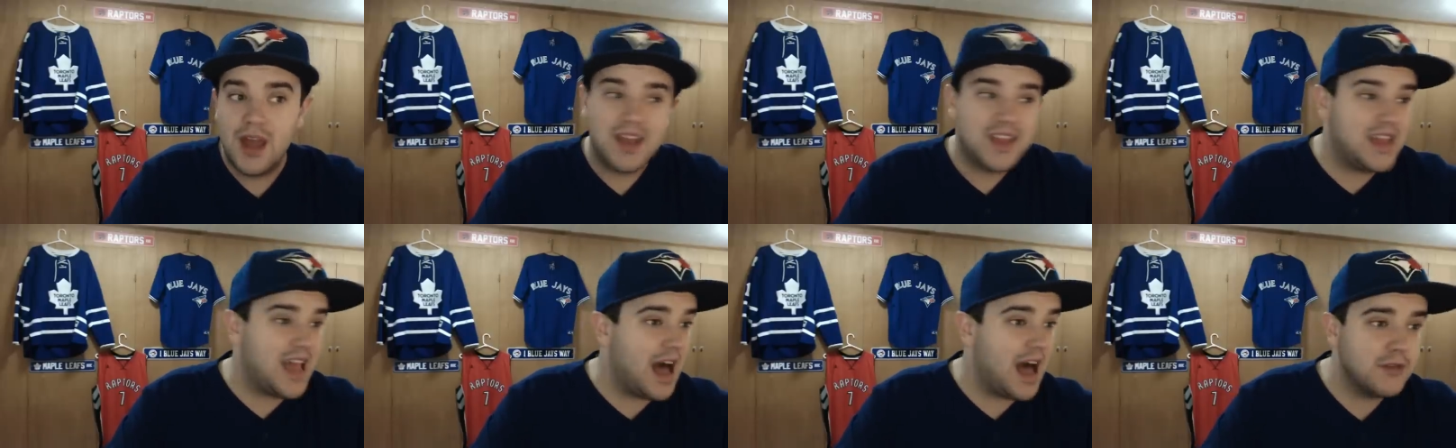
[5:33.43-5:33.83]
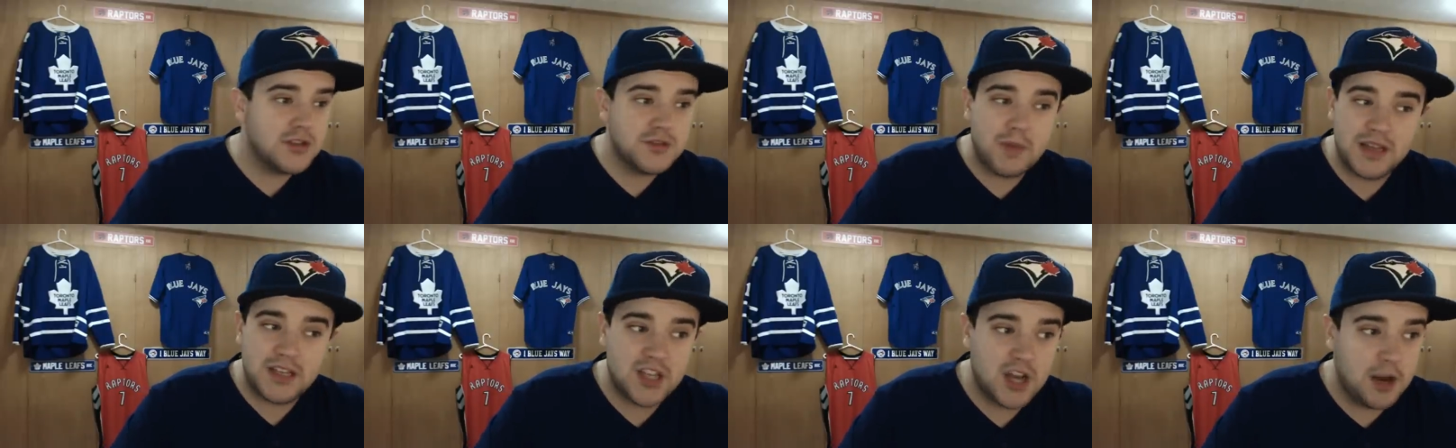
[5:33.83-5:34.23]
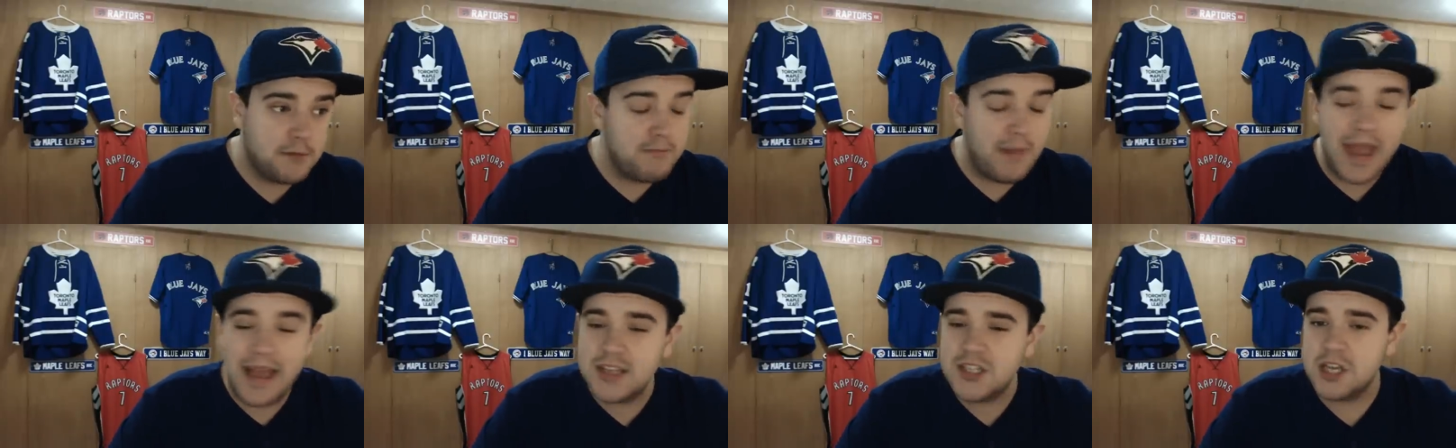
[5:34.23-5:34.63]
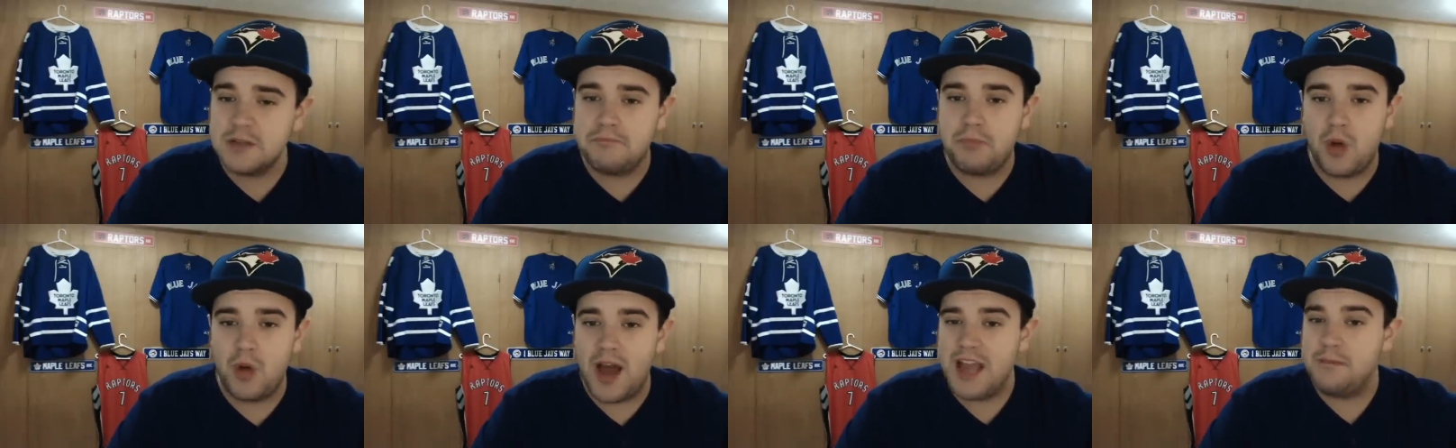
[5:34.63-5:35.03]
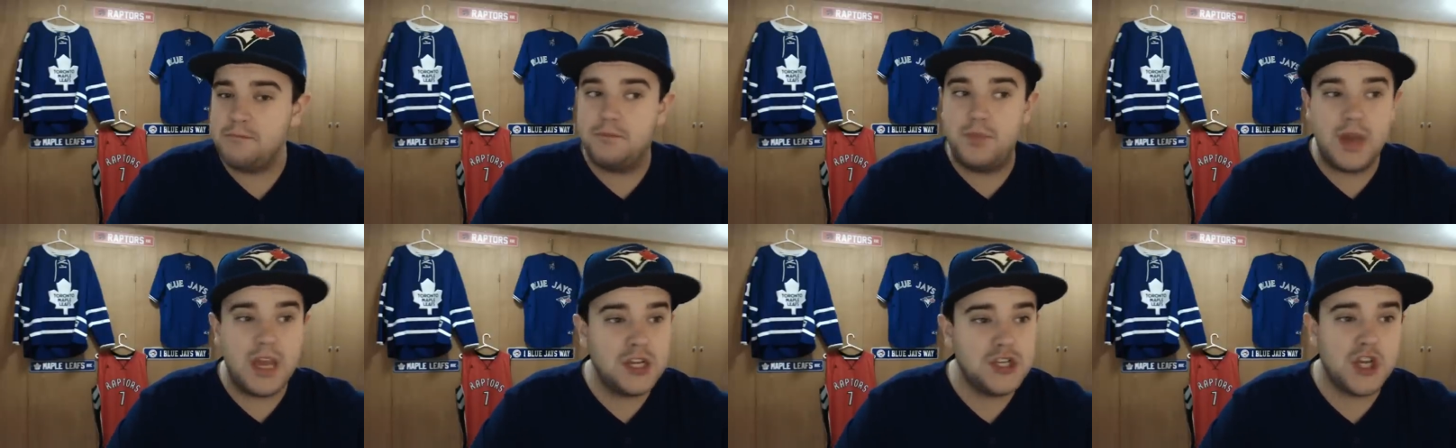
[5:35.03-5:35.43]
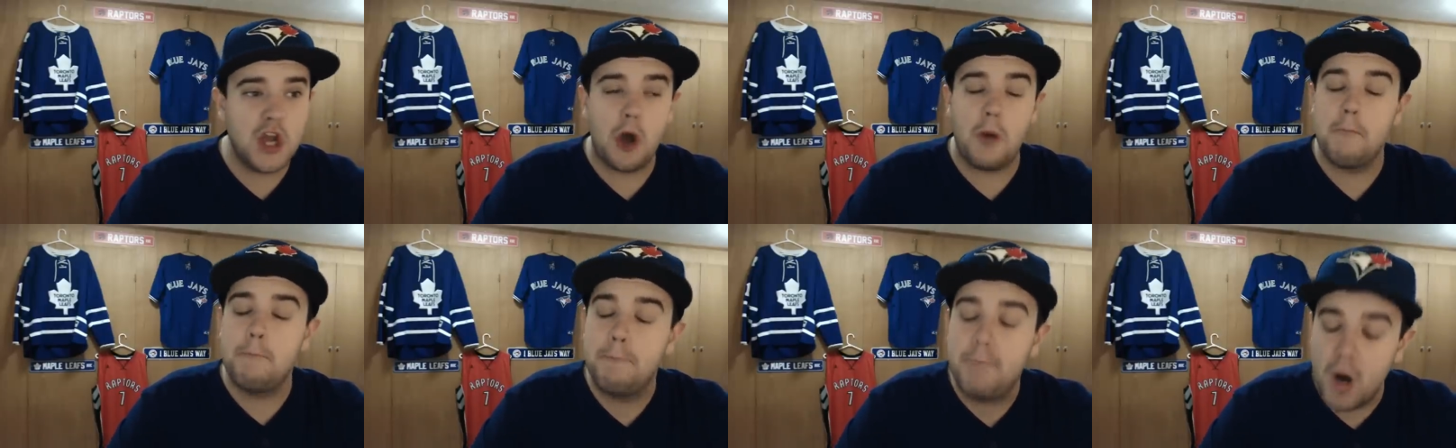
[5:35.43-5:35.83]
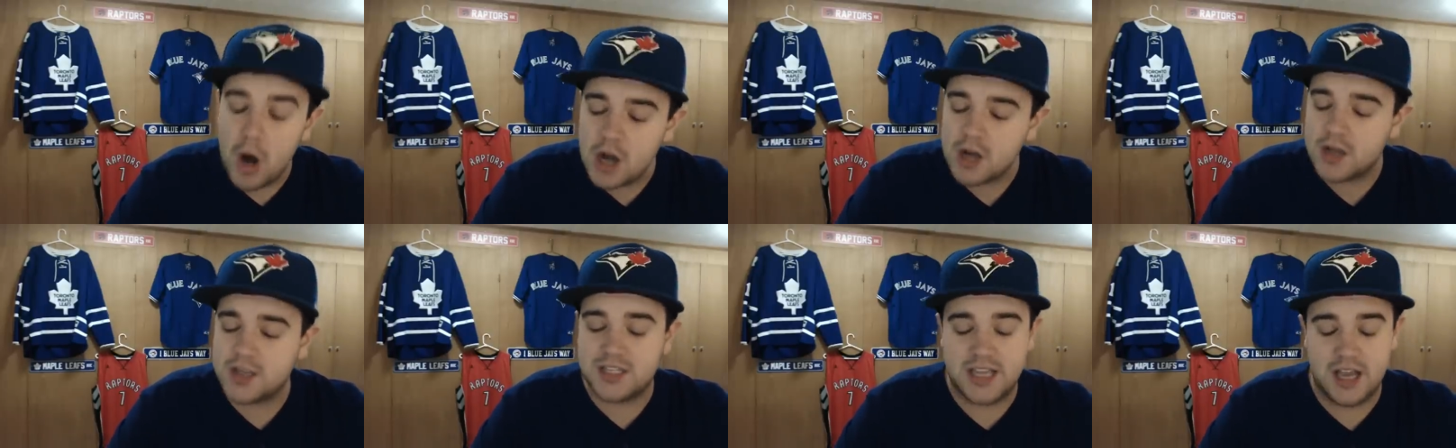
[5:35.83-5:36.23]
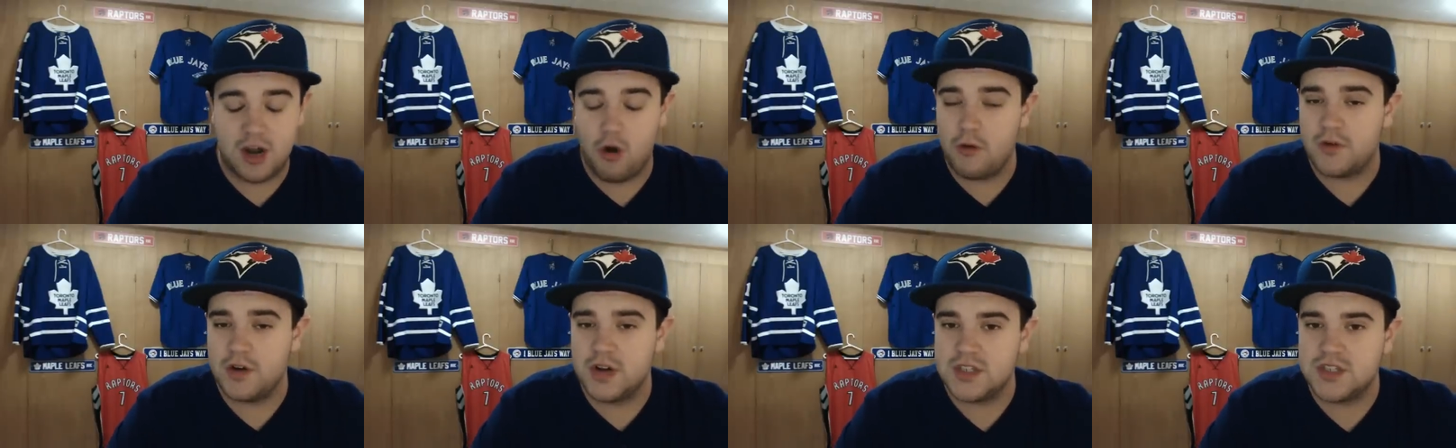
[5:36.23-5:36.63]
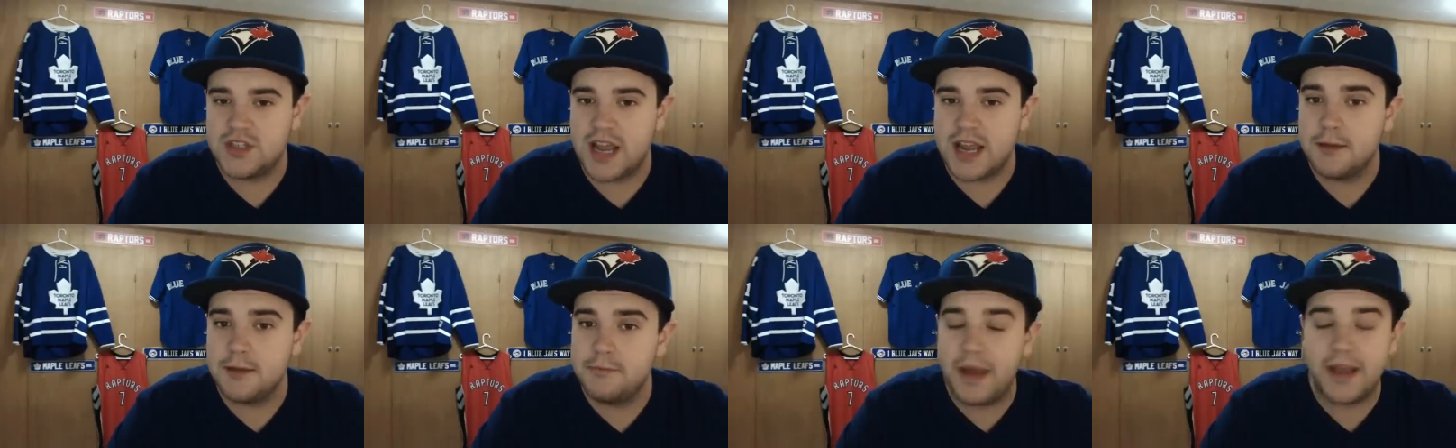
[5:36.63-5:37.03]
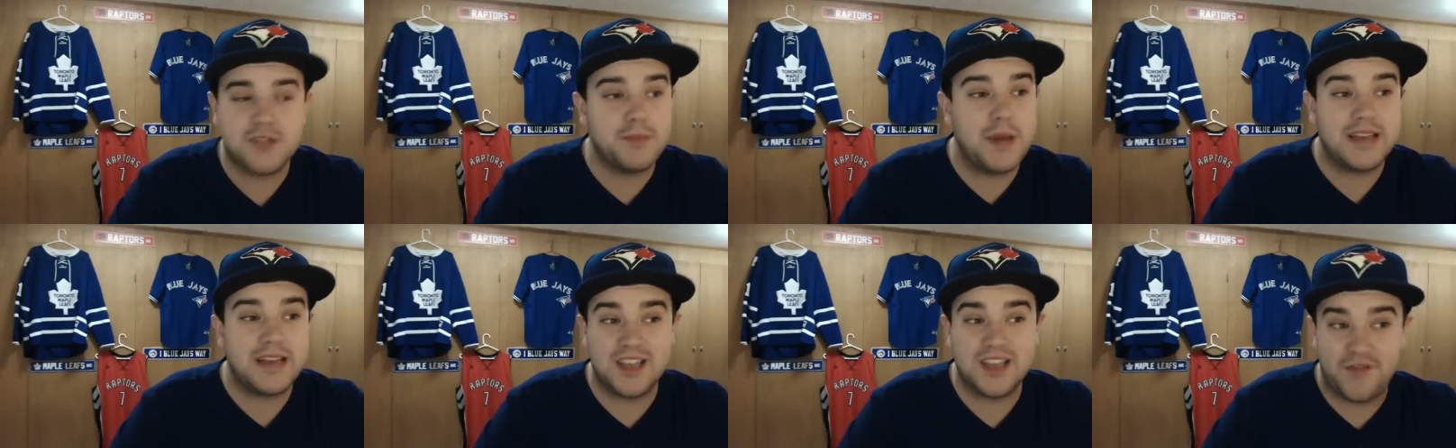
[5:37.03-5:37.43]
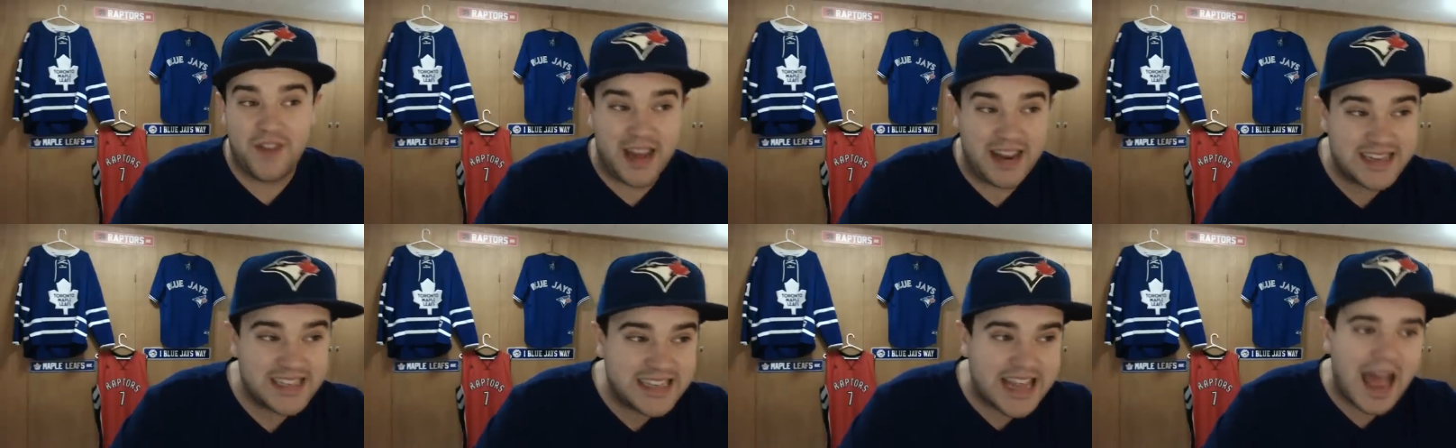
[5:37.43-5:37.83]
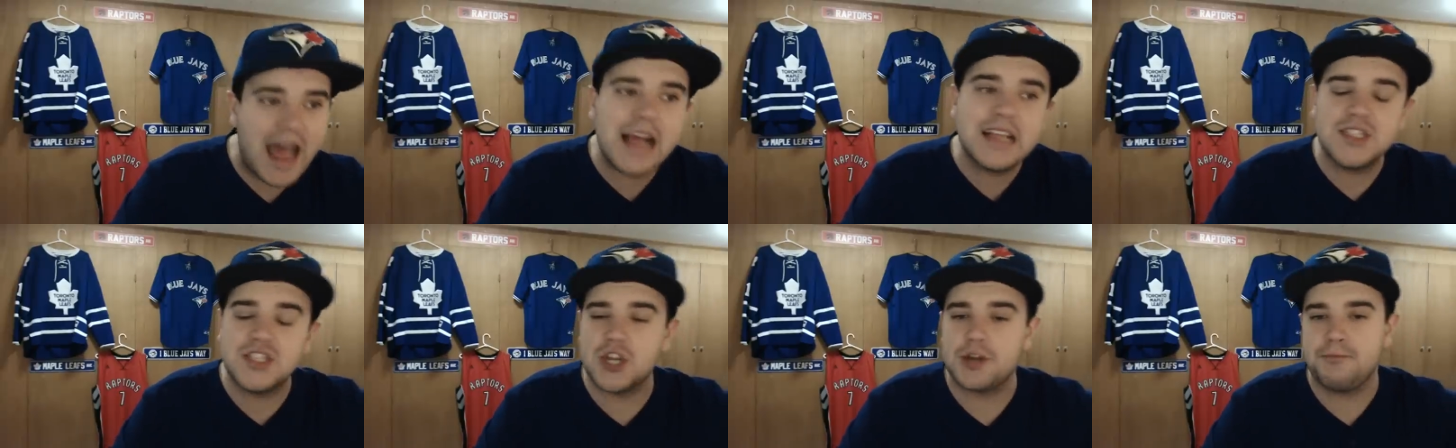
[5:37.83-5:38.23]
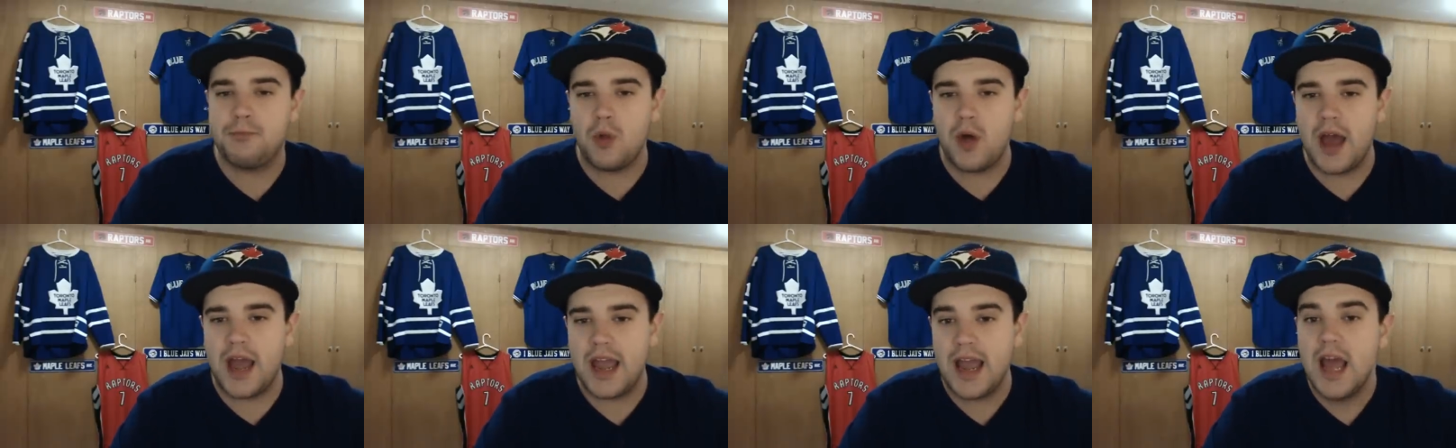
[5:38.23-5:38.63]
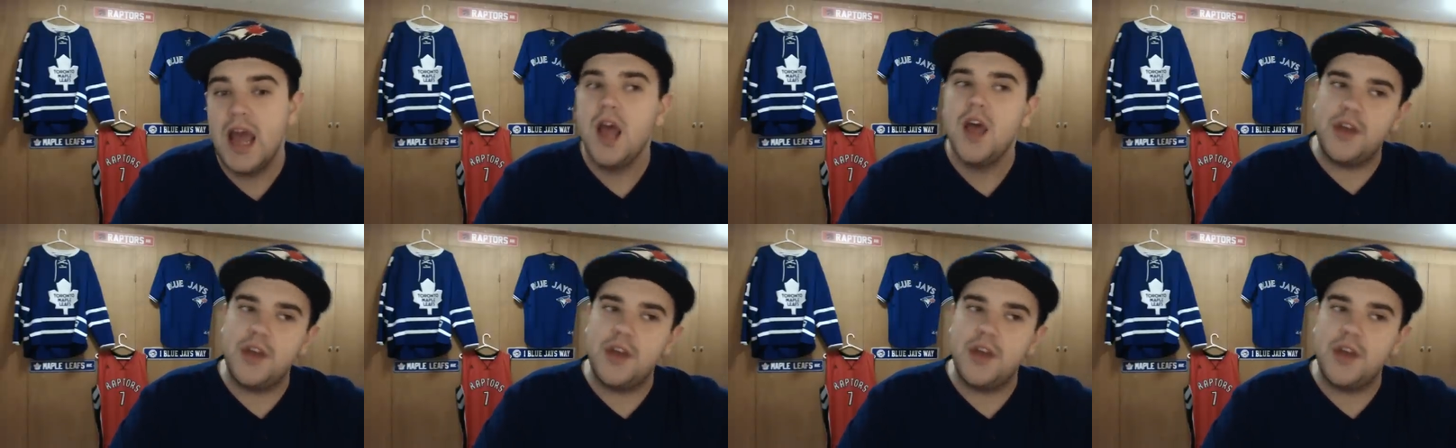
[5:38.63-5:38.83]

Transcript: Galvis makes an amazing play. Biggio books it over to second base, makes it a fantastic play.